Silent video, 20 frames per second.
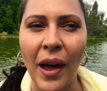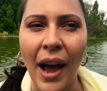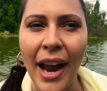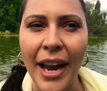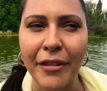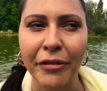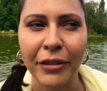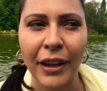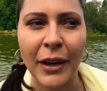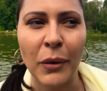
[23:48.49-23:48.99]

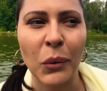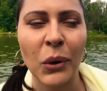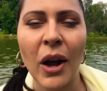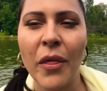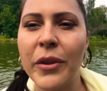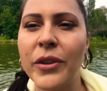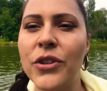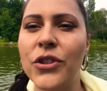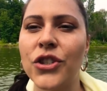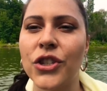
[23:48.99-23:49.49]
life. Like we're
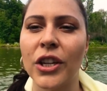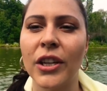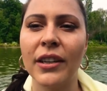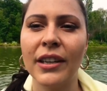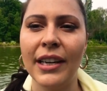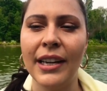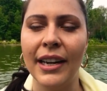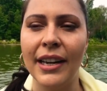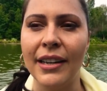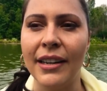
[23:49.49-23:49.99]
on this
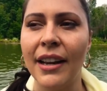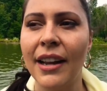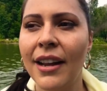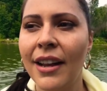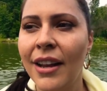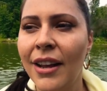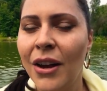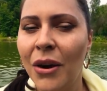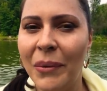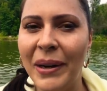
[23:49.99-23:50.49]
journey
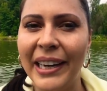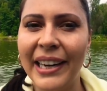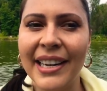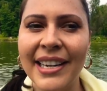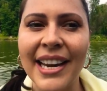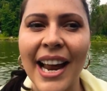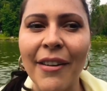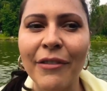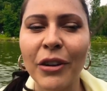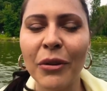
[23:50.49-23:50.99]
and we can
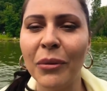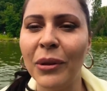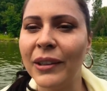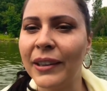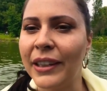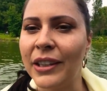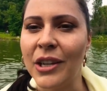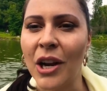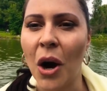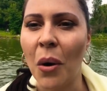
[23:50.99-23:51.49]
never
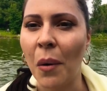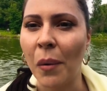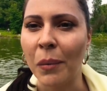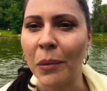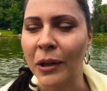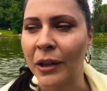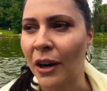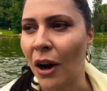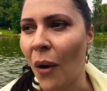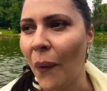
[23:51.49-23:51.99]
really know where
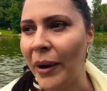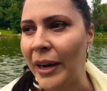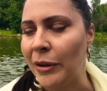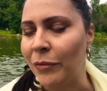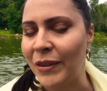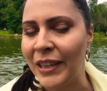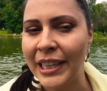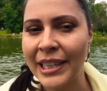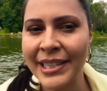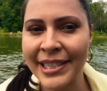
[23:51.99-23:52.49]
we're going.
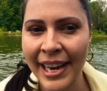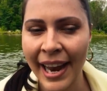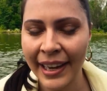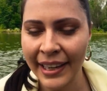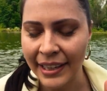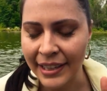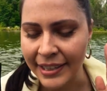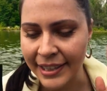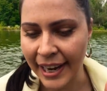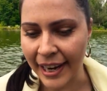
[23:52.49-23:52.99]
We can set an
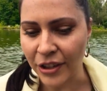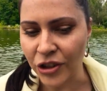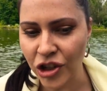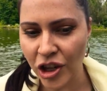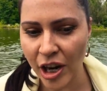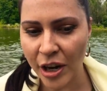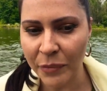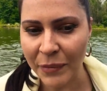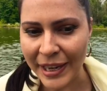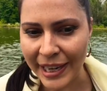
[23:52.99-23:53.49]

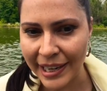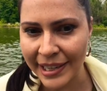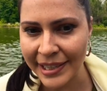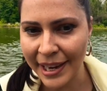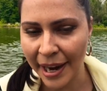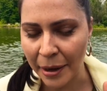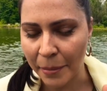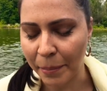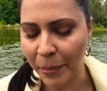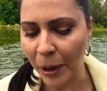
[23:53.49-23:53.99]
intention, we can
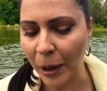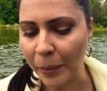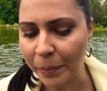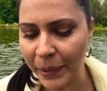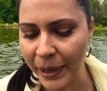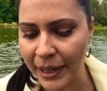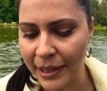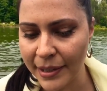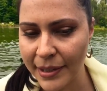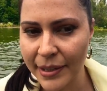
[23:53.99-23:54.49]
set a
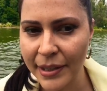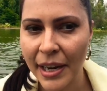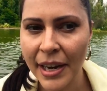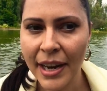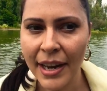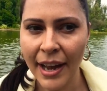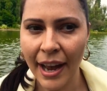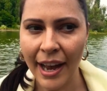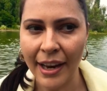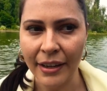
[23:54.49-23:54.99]
purpose,
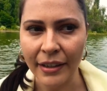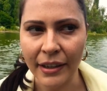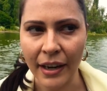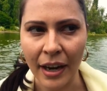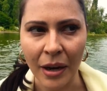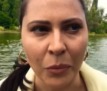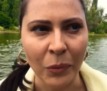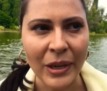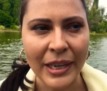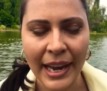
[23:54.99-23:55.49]
and
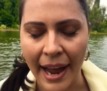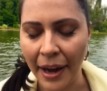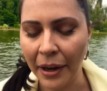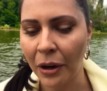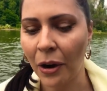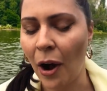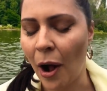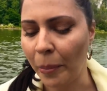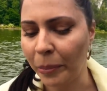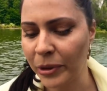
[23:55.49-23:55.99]
we can
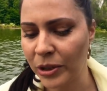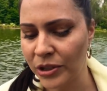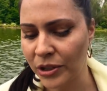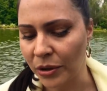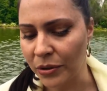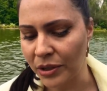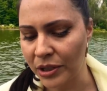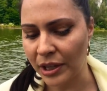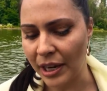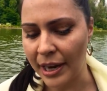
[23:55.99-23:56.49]
accomplish
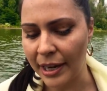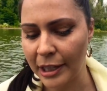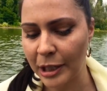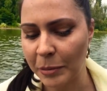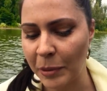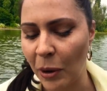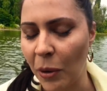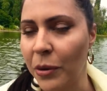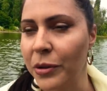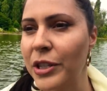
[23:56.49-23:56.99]
those things,
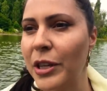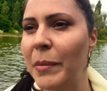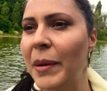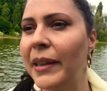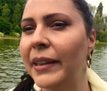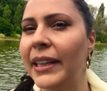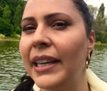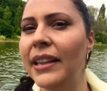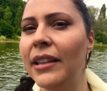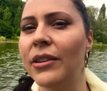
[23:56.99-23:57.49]
but
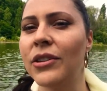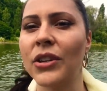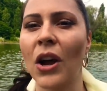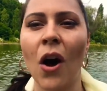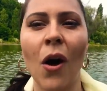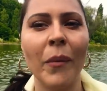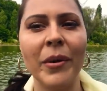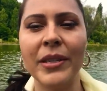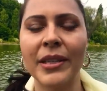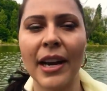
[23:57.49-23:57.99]
ultimately there's
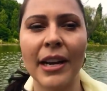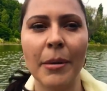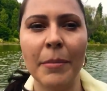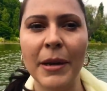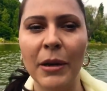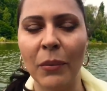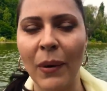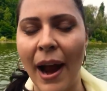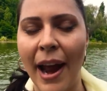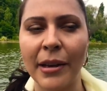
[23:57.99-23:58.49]
always going to
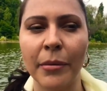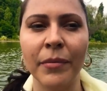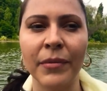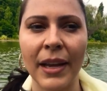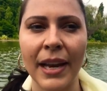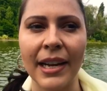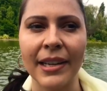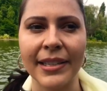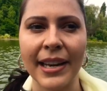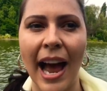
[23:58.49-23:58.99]
be random
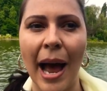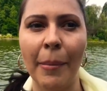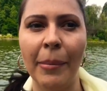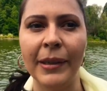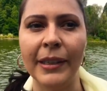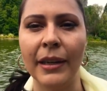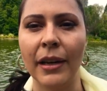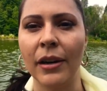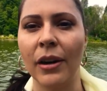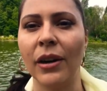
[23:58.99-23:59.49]
things
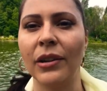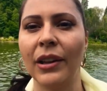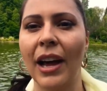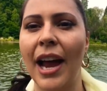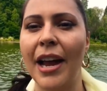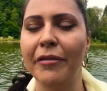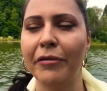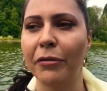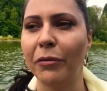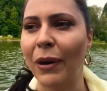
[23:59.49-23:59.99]
happening in our
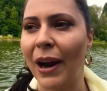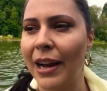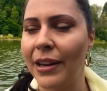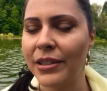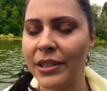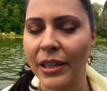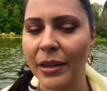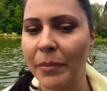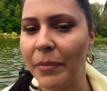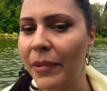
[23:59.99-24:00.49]
life,
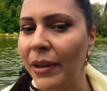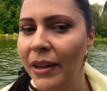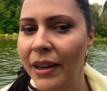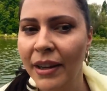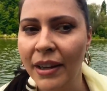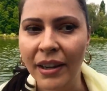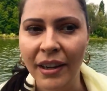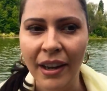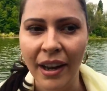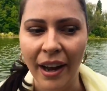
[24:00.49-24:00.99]
random
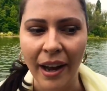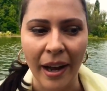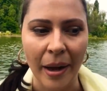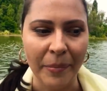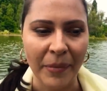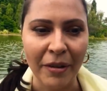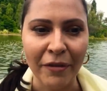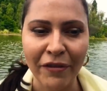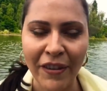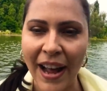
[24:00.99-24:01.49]

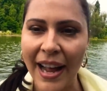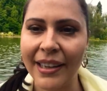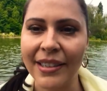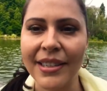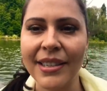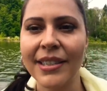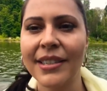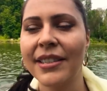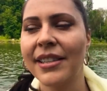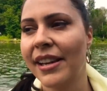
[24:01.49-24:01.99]

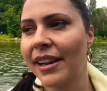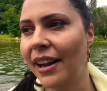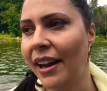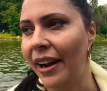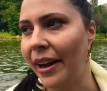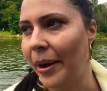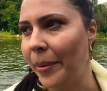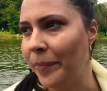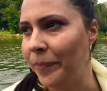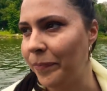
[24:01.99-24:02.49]
events,
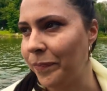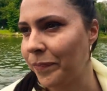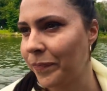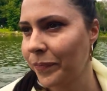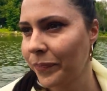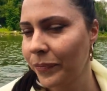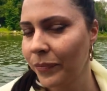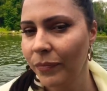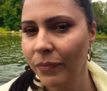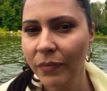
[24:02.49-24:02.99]

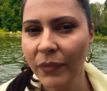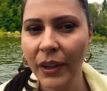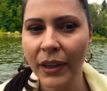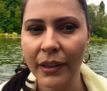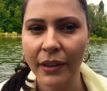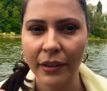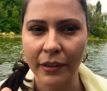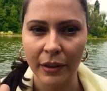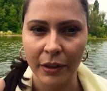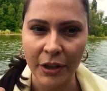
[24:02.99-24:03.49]

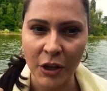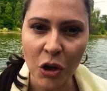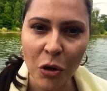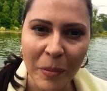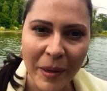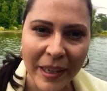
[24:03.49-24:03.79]
new